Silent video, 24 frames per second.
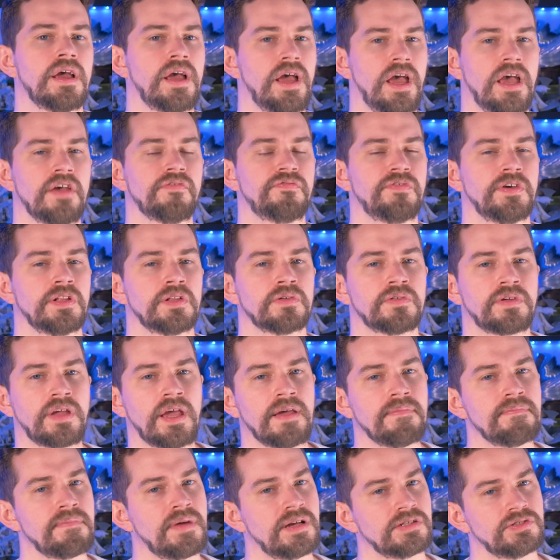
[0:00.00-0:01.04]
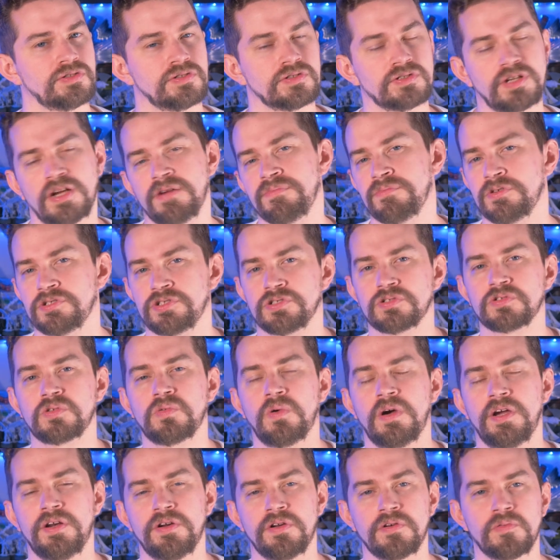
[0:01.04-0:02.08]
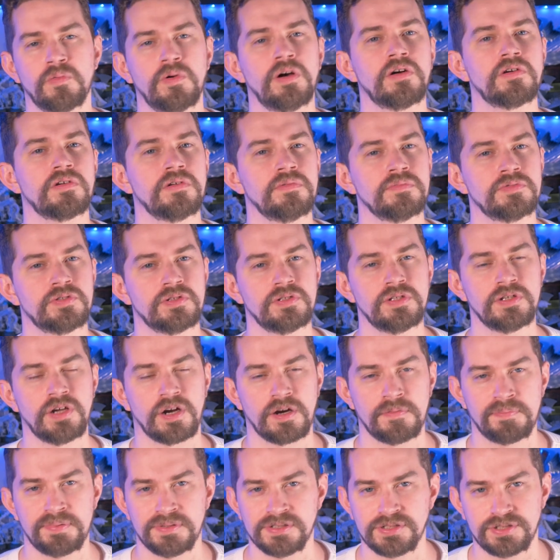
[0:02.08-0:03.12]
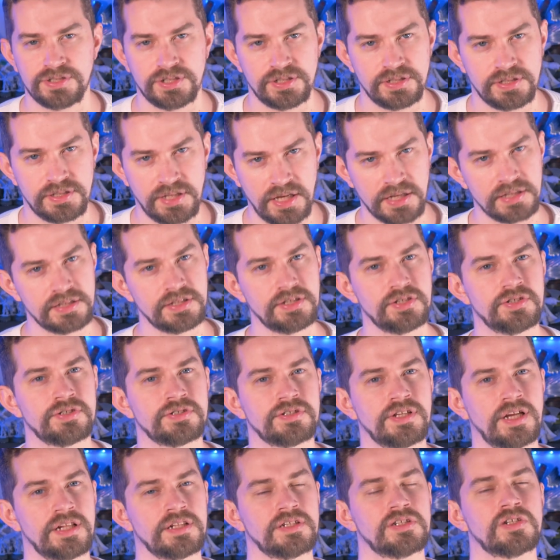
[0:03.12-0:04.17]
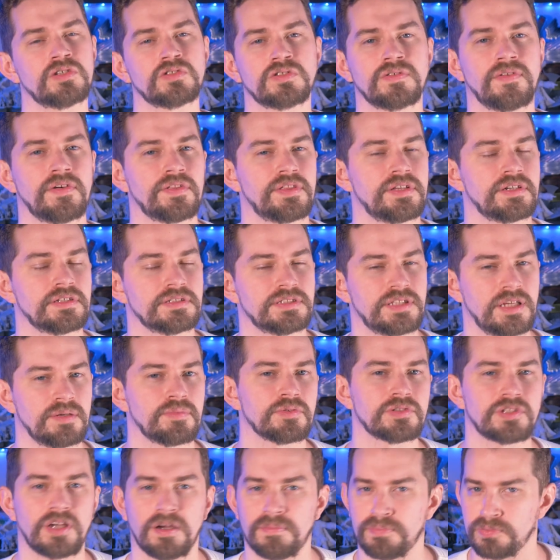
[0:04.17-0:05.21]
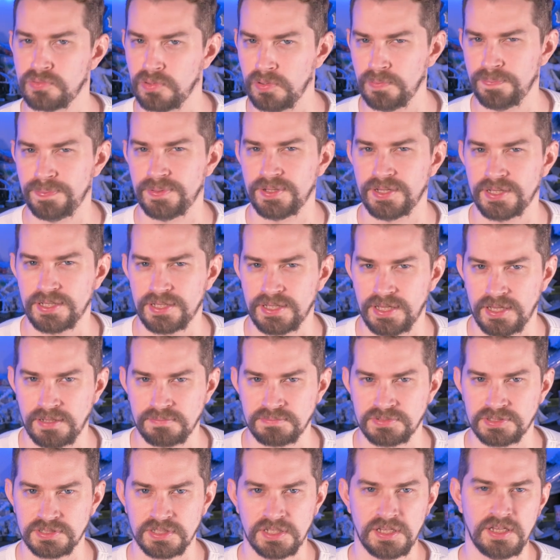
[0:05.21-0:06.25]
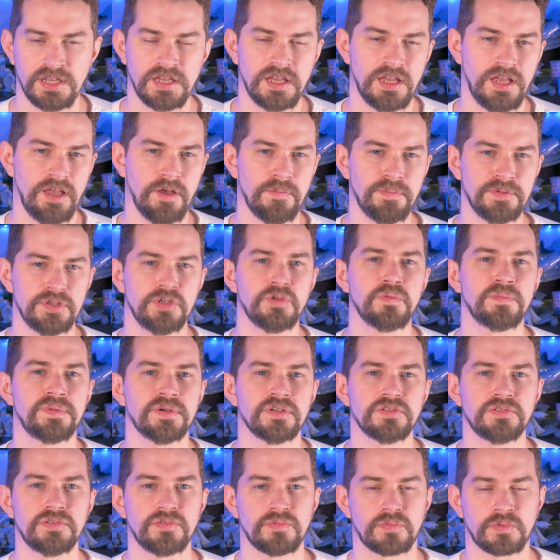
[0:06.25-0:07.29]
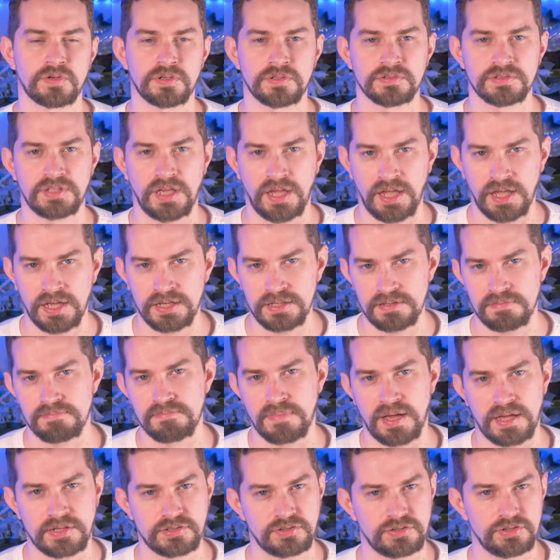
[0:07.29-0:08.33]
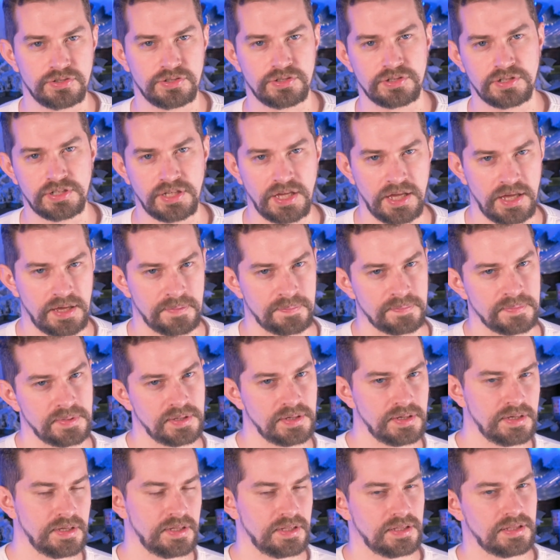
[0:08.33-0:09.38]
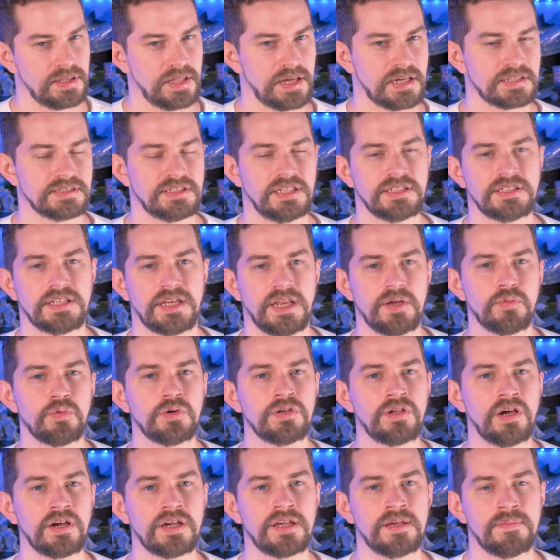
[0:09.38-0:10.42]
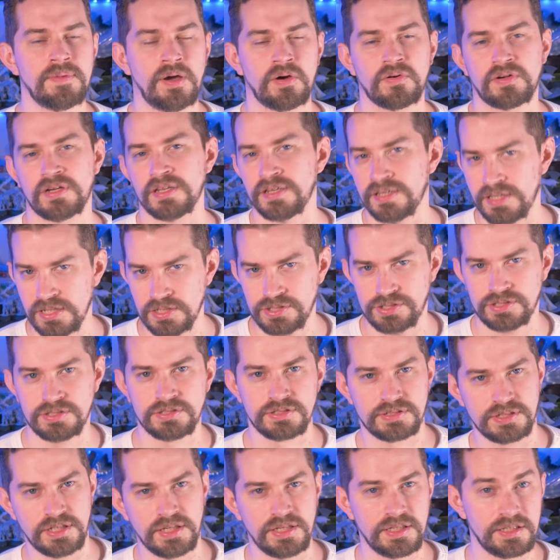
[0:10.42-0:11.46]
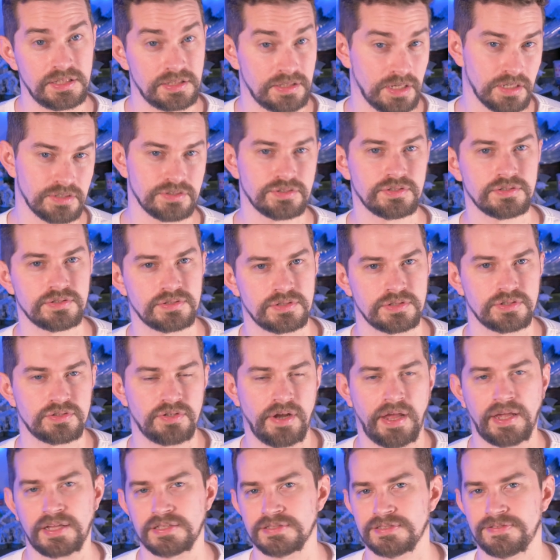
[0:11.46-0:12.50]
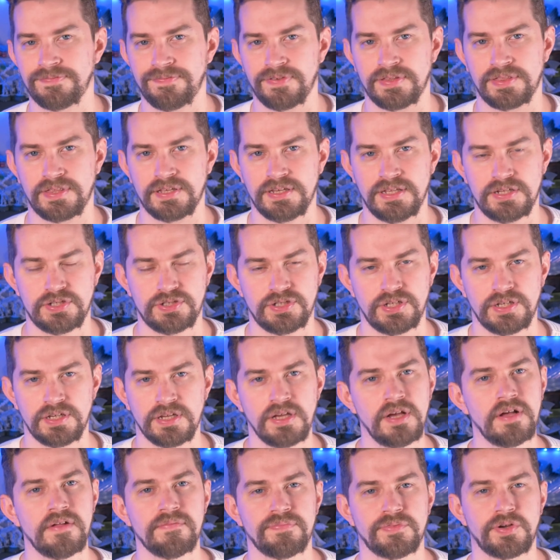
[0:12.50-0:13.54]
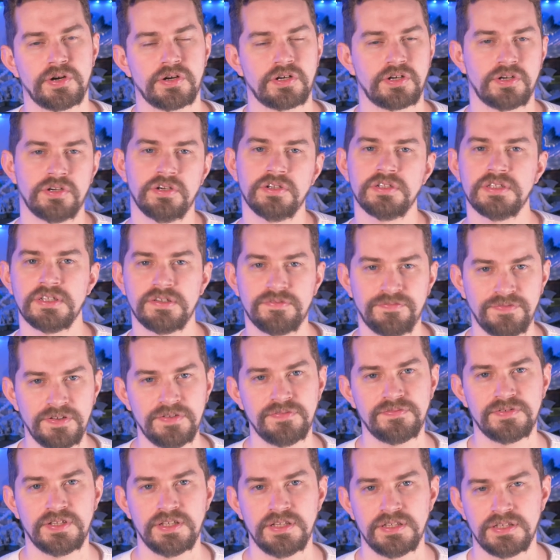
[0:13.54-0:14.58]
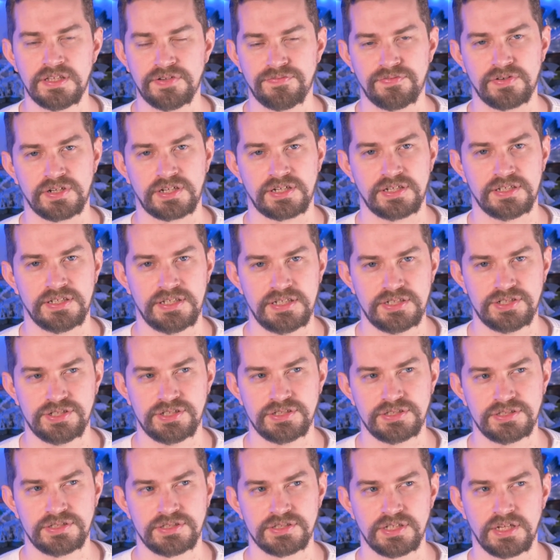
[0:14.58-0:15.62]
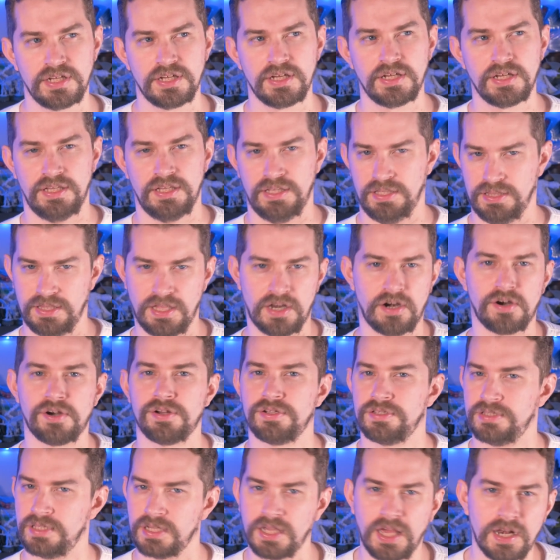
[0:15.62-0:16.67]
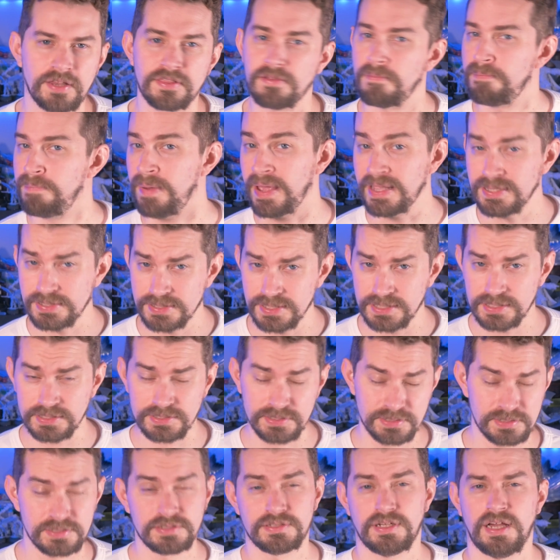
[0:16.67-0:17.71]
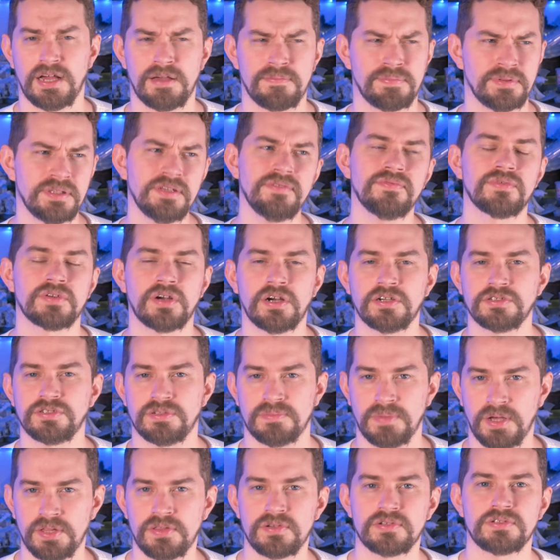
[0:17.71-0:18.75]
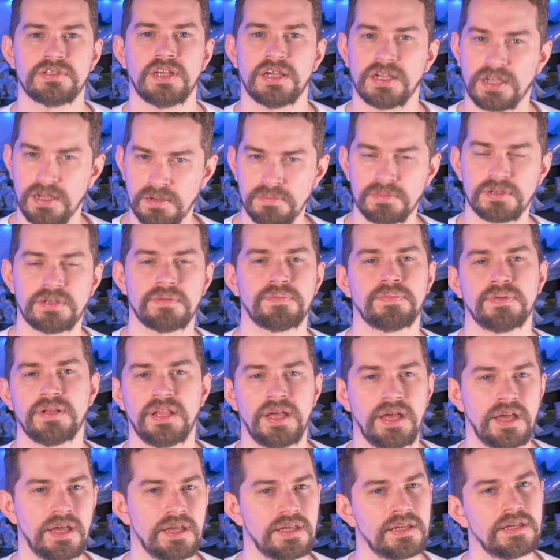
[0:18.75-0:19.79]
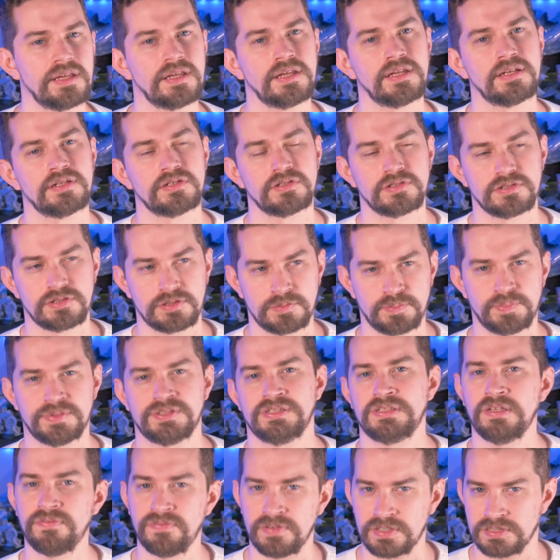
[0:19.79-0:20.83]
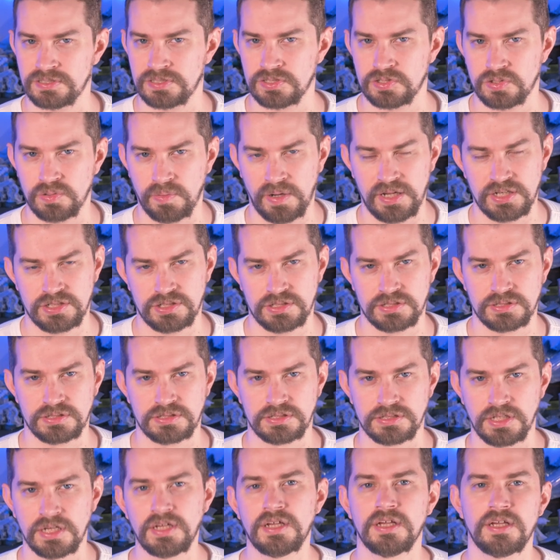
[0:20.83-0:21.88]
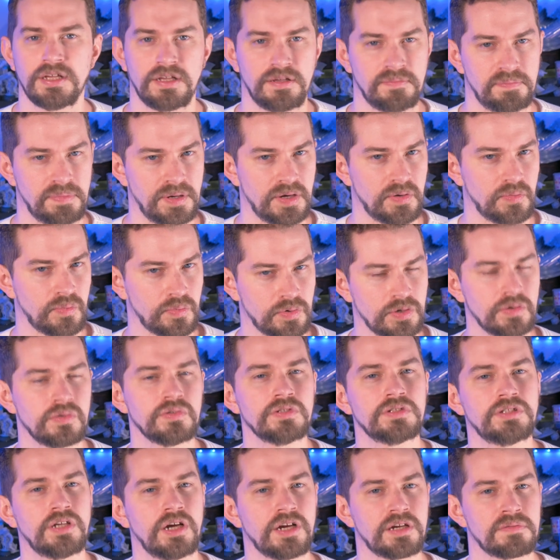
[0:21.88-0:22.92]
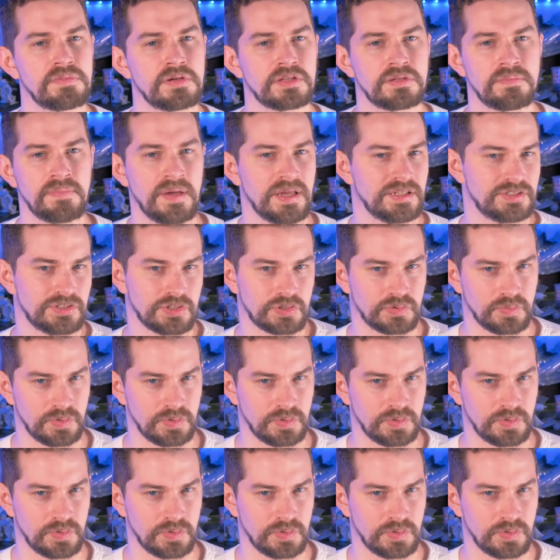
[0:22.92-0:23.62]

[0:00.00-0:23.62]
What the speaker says: Hey fellow Game Masters, I'm Richard Quiner, and welcome to the RPG Daily, your daily dose of all things tabletop role-playing games, helping you build your world and master your game. Like I said, today we're talking about conditions in Dungeons & Dragons 5th edition. There are currently 15 different conditions that are kind of the basics. I believe there are some others that come into play in specific situations, but we're only talking about the basic